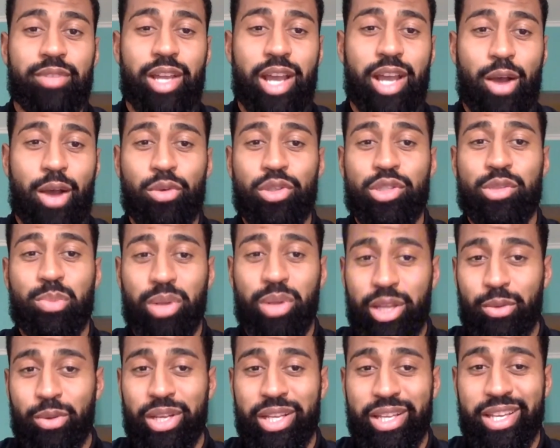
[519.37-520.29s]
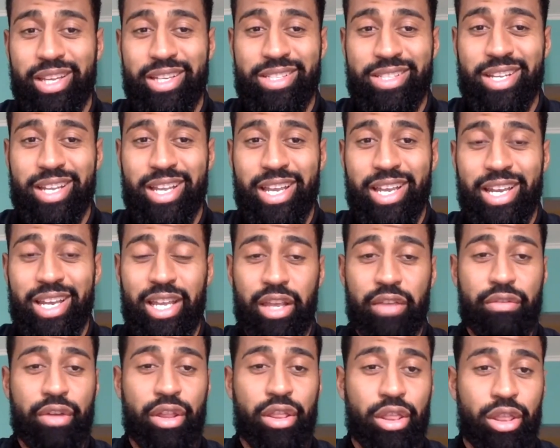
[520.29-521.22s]
I was playing with kids again,
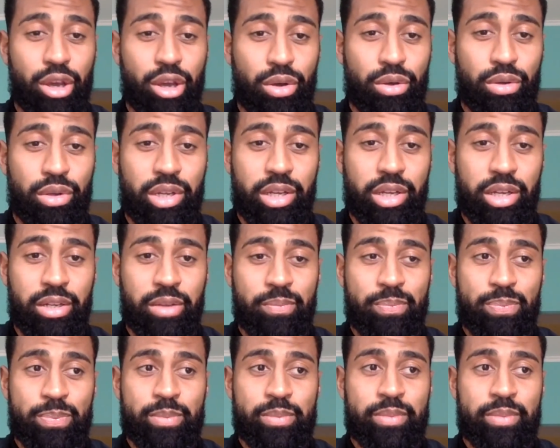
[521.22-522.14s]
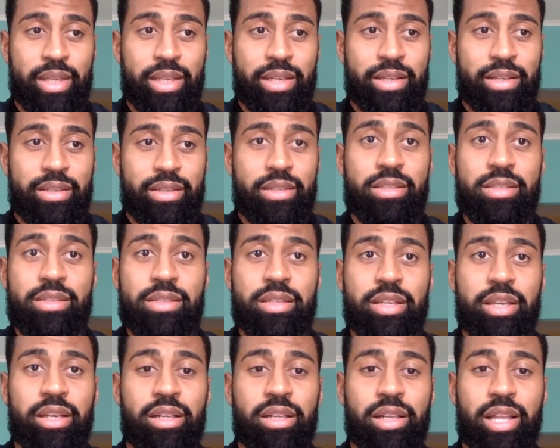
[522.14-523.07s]
even though the
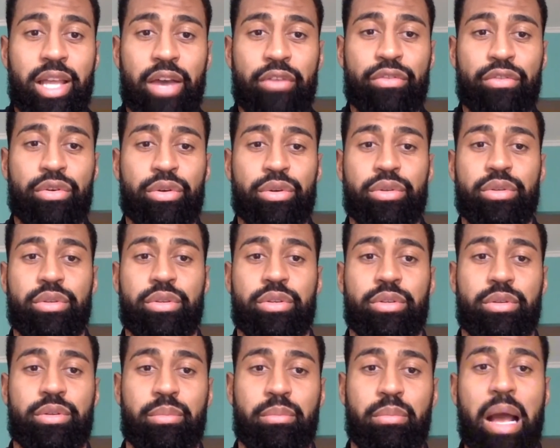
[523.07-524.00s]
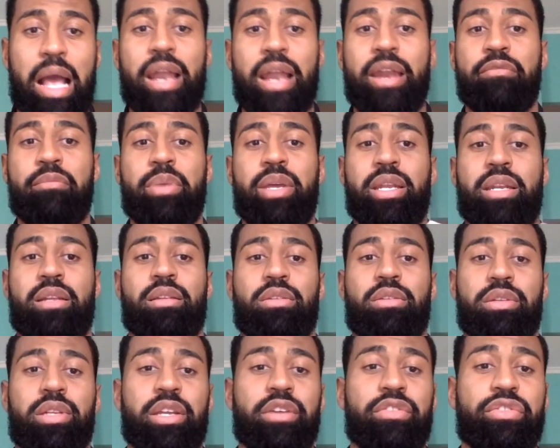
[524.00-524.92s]
skill level might have been a
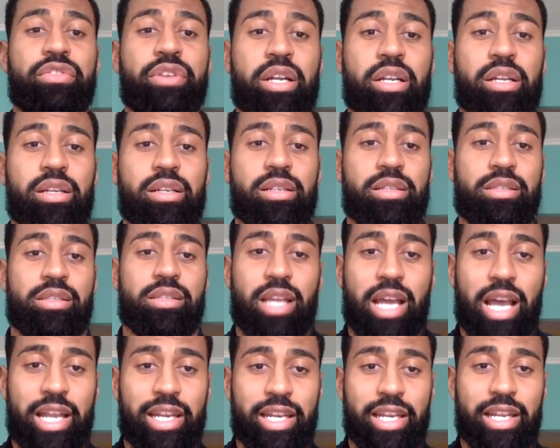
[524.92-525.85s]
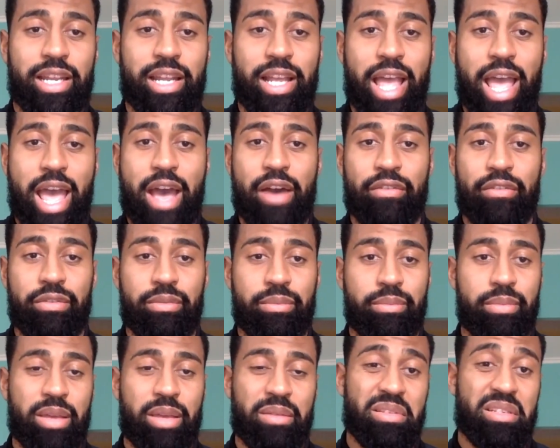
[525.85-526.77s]
little different because I didn't have
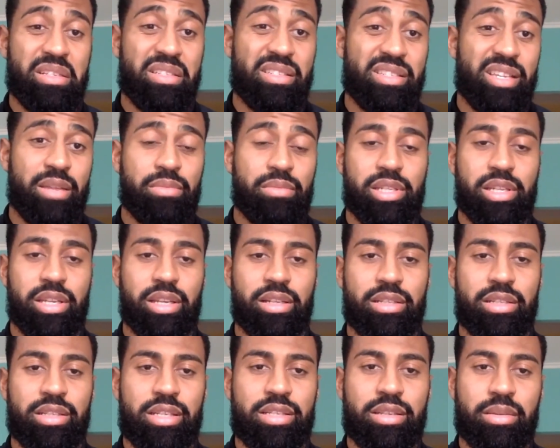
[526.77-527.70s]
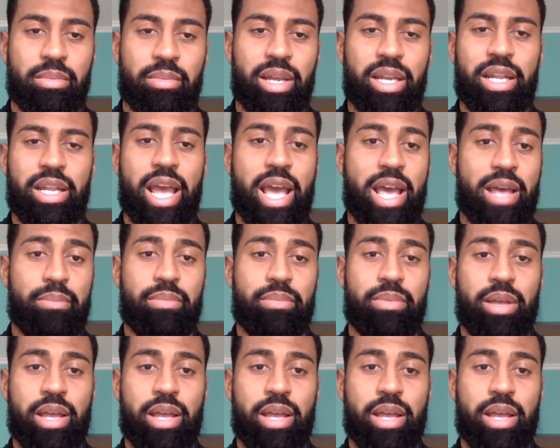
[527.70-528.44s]
maybe the same skills as somebody that